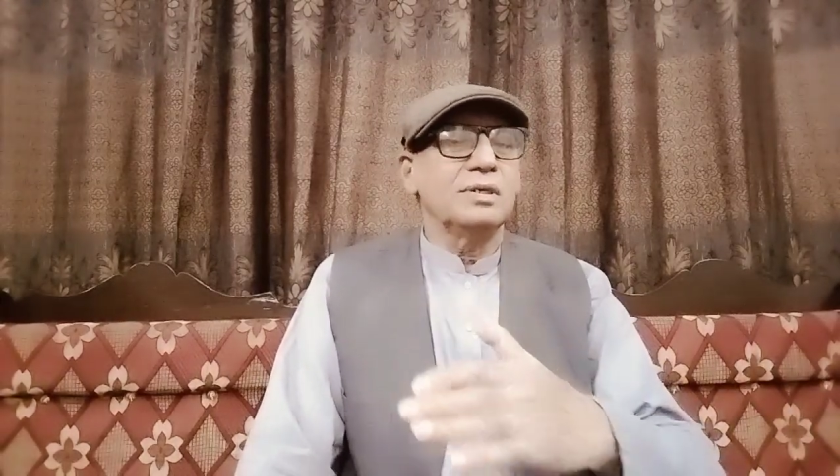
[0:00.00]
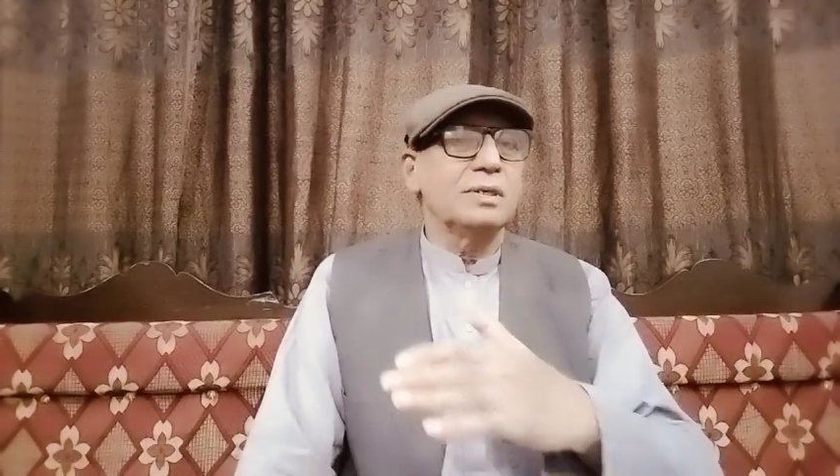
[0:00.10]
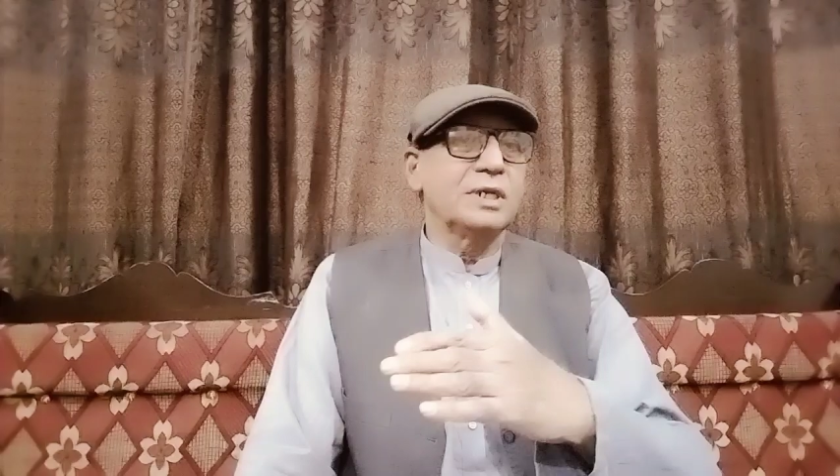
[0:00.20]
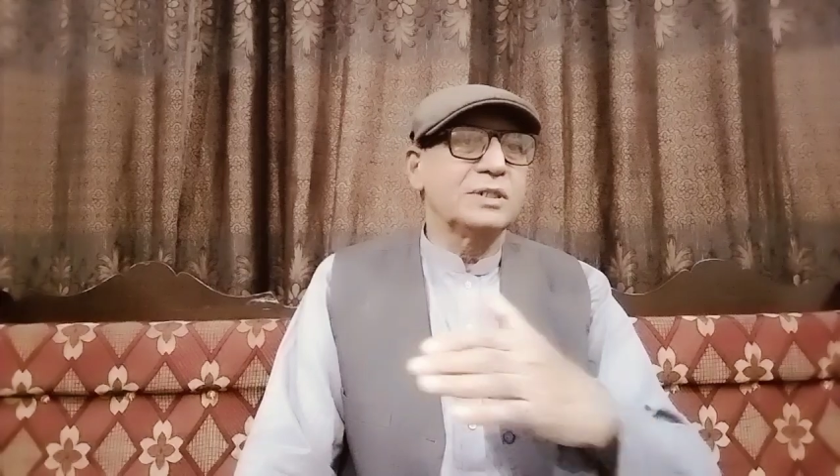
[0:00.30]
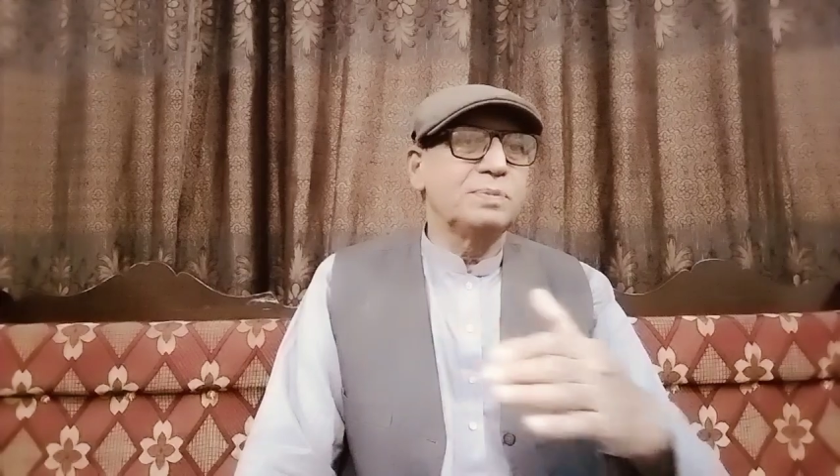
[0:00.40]

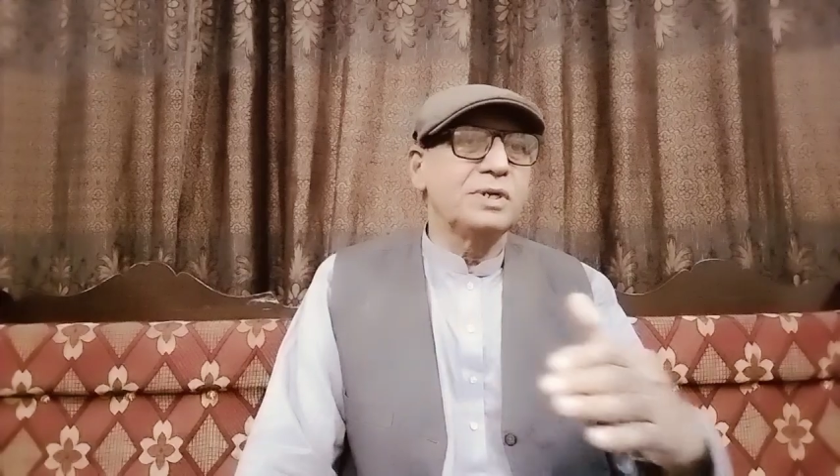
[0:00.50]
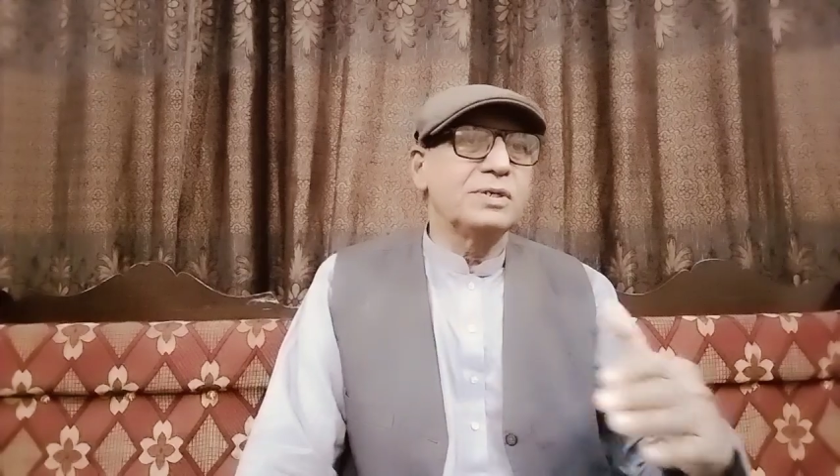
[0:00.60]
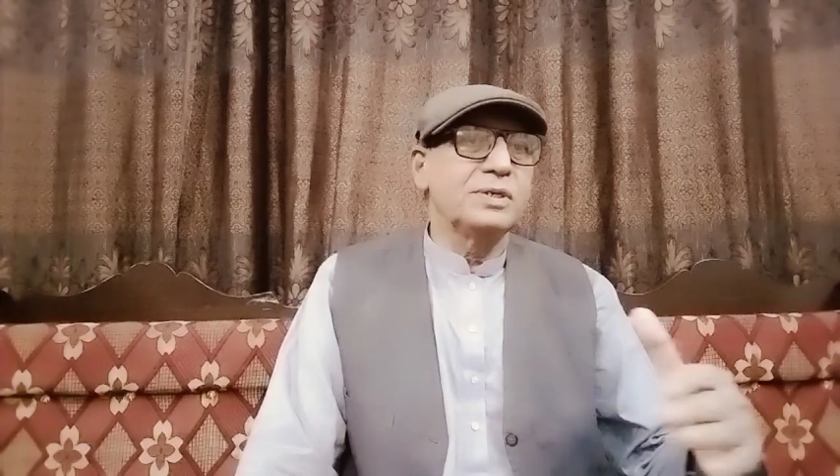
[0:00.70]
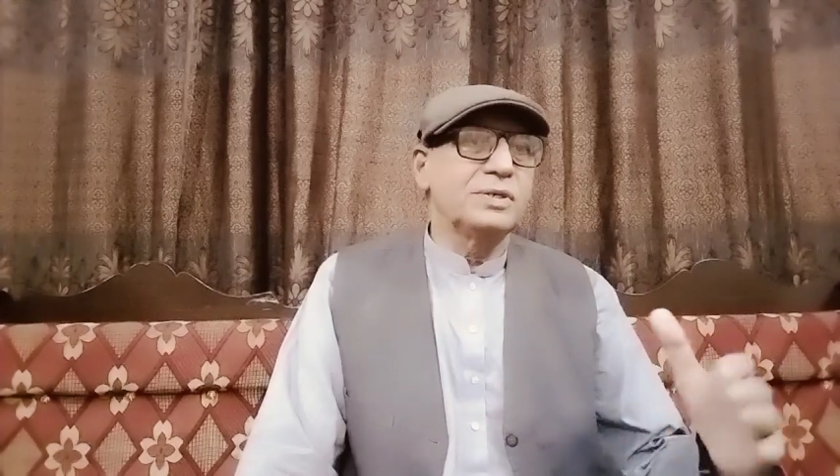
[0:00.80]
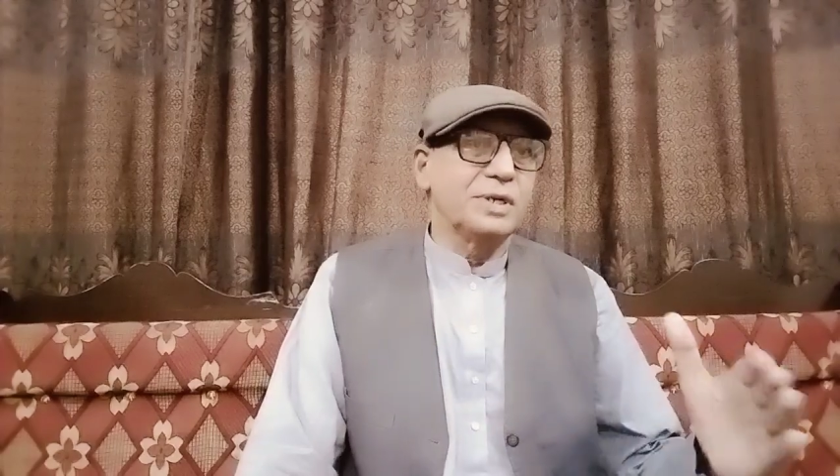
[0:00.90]

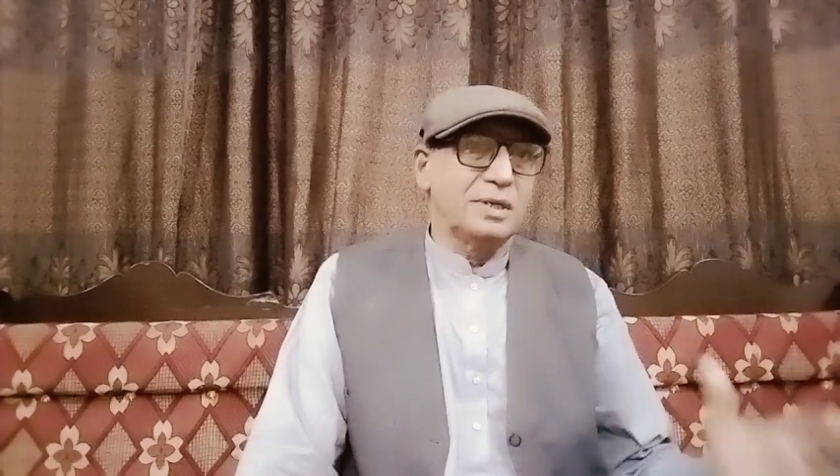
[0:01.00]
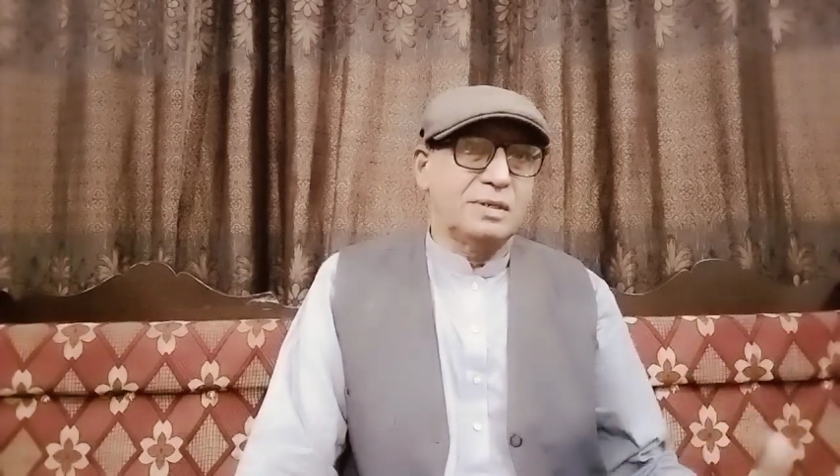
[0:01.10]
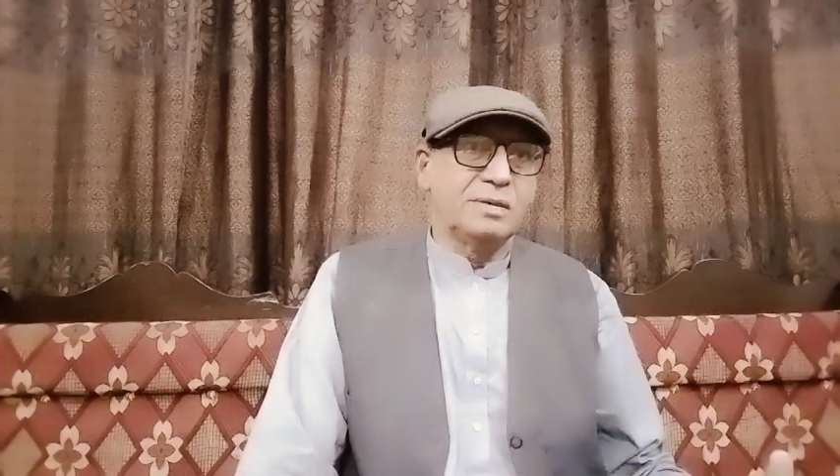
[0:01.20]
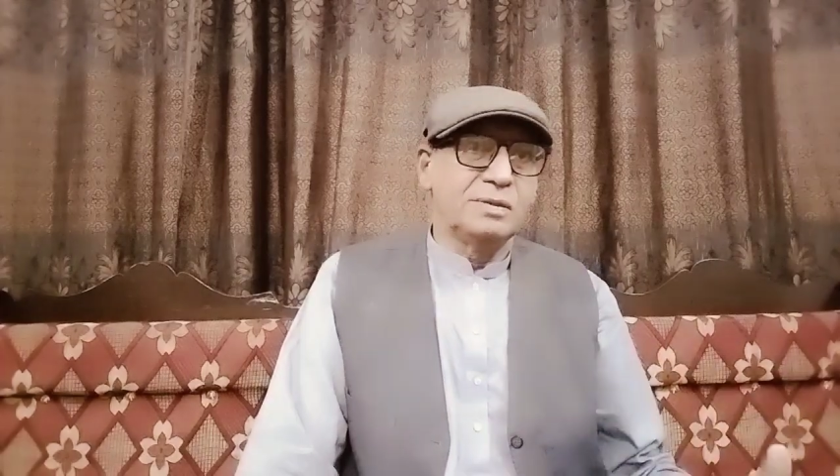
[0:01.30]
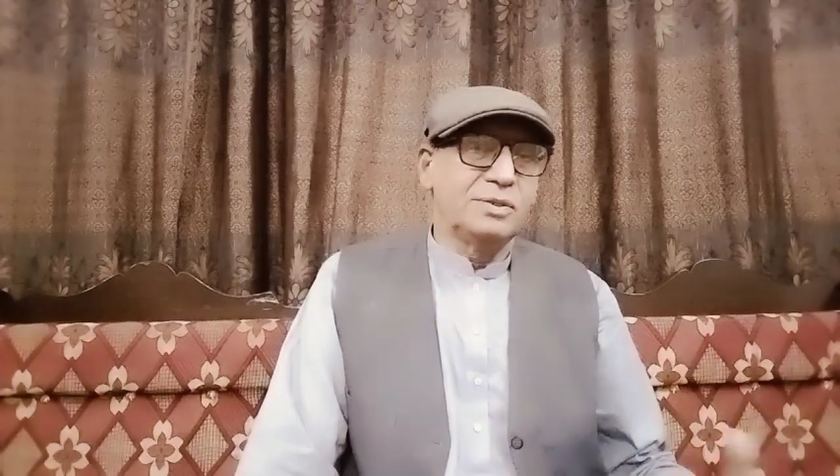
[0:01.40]
respiratory tract
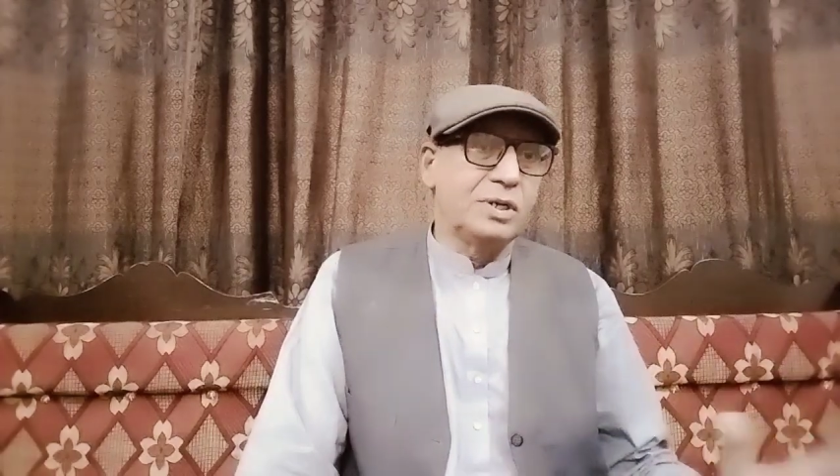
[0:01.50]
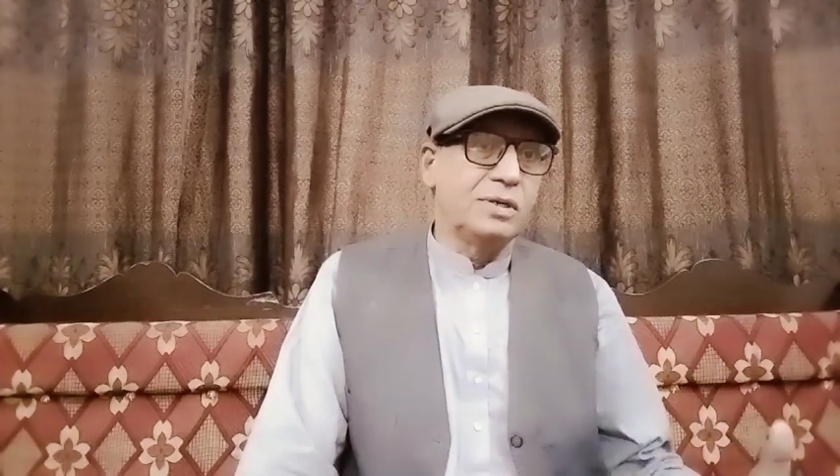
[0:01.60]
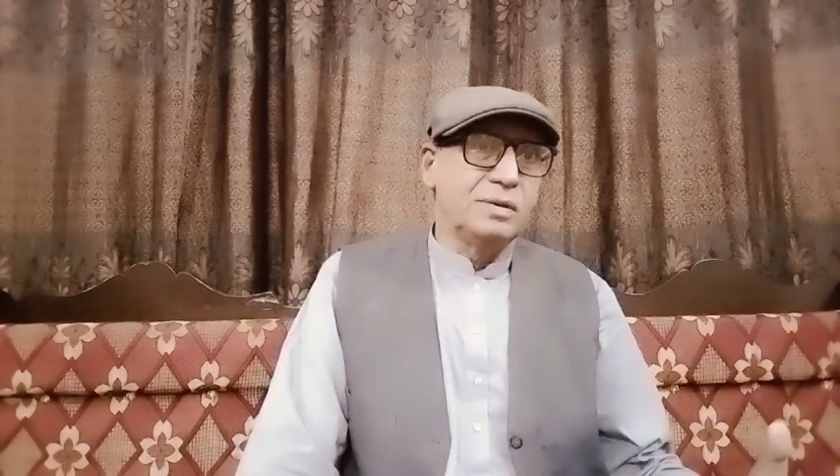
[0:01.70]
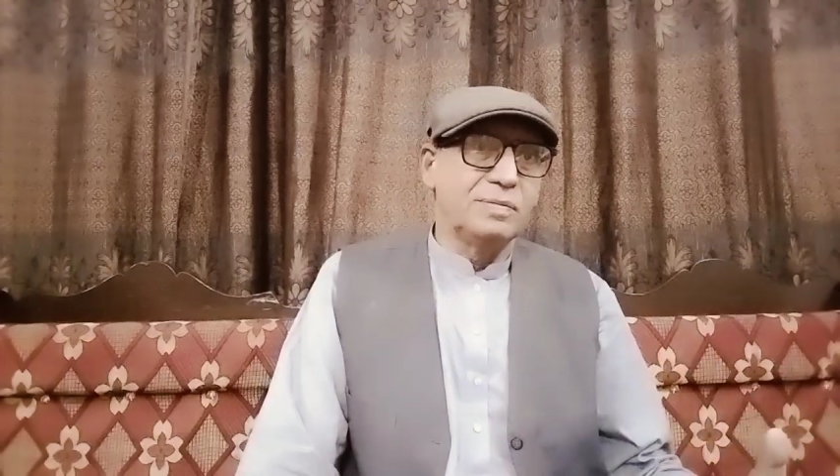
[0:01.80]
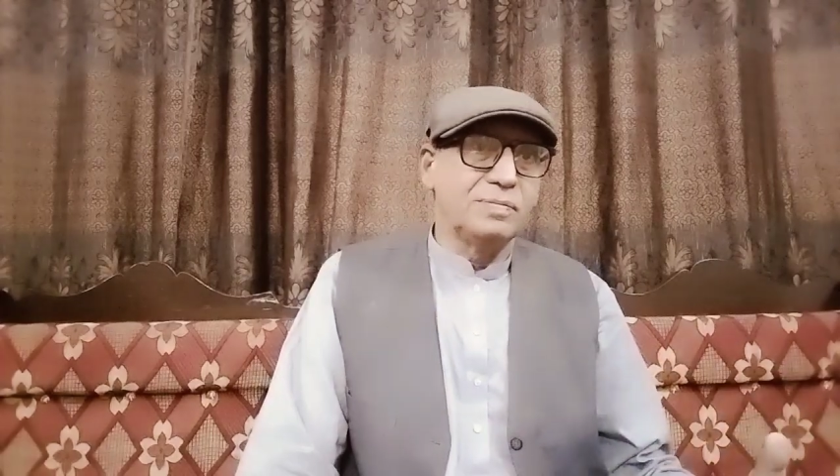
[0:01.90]
tree,